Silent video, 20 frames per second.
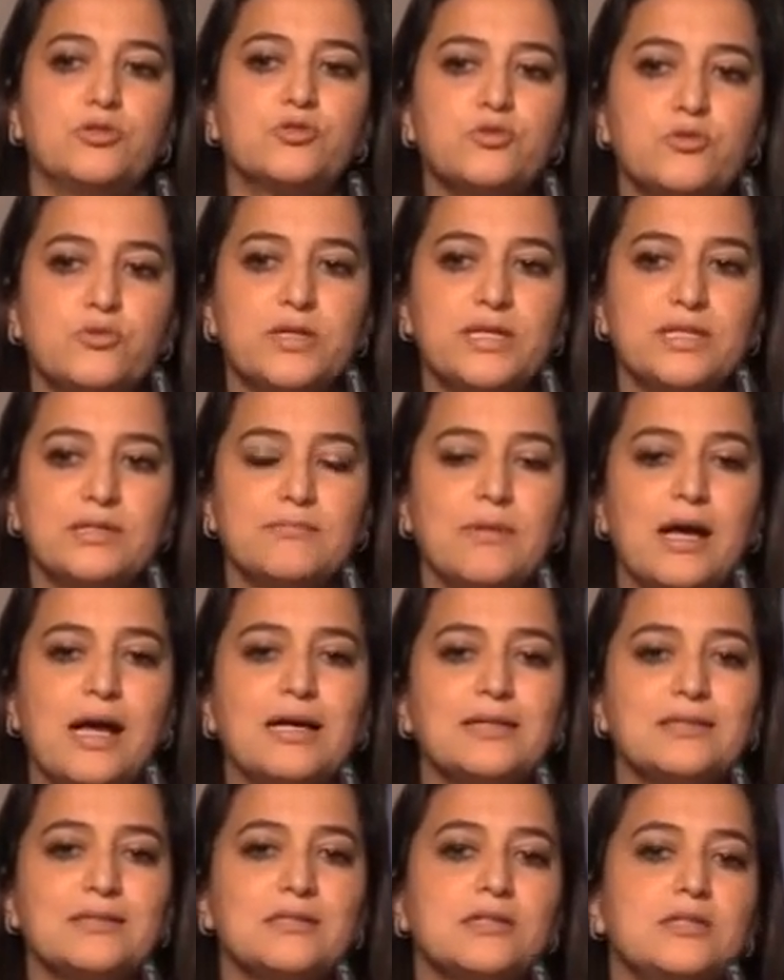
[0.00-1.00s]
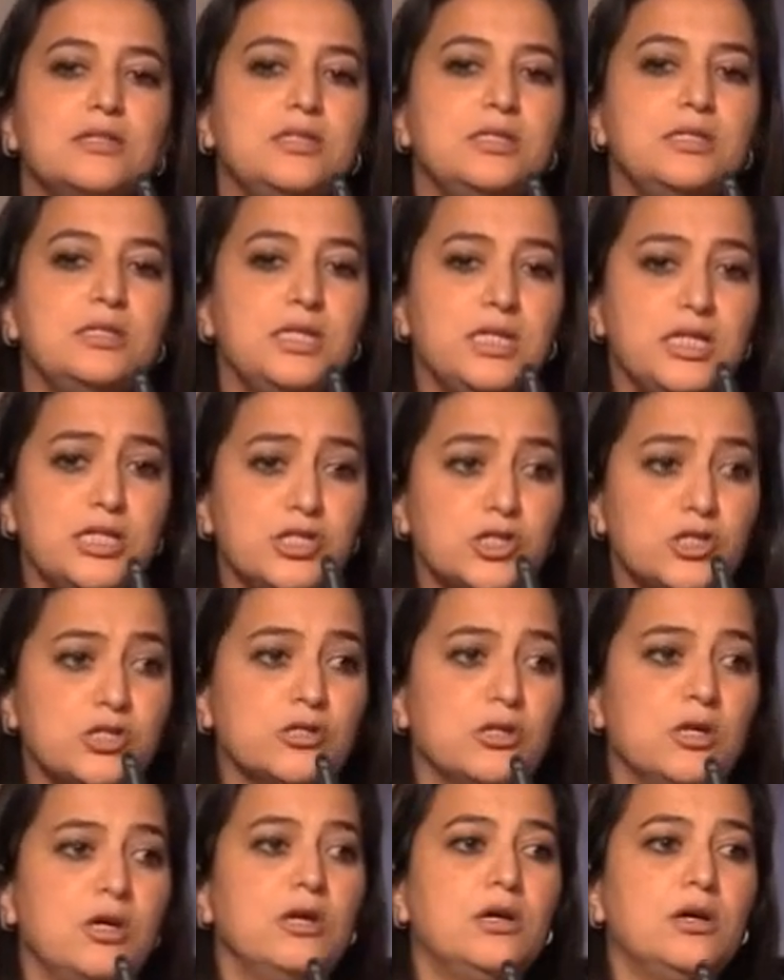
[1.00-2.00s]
tourism as a niche